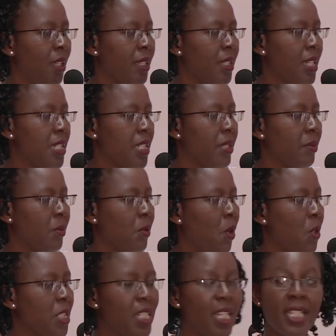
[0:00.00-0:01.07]
There is the
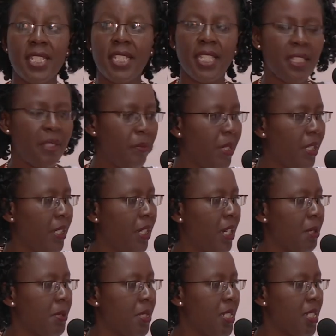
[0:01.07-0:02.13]
context and the
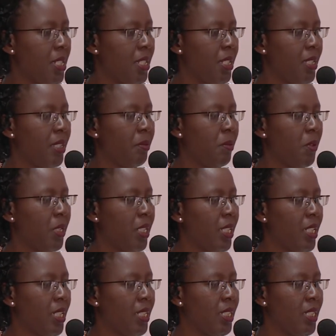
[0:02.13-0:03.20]
background, the
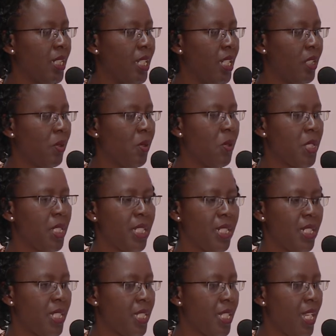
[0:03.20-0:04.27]
modeling and costing
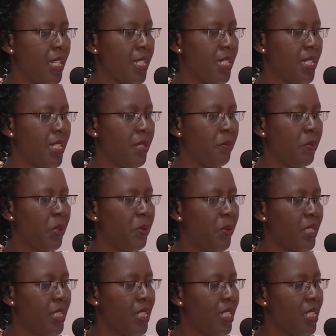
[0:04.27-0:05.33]
results, the
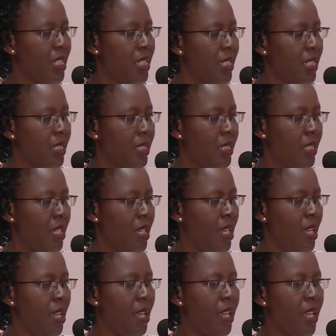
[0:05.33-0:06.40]
implementation,
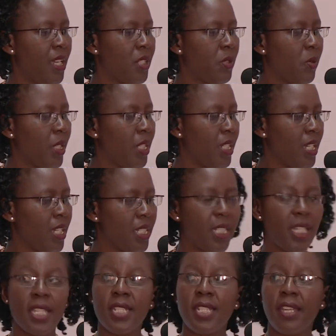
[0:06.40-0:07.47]
as well as
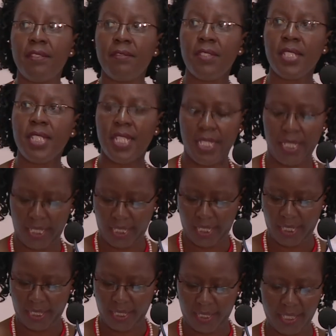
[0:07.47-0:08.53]
HIV
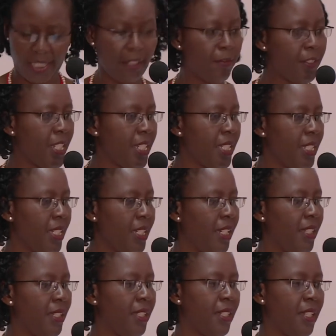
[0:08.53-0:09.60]
testing, self-testing,
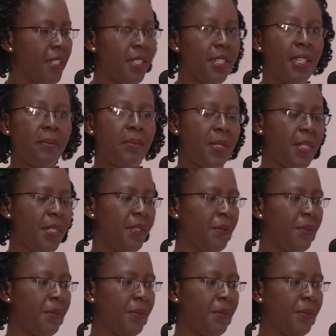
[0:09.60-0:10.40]
and the next steps.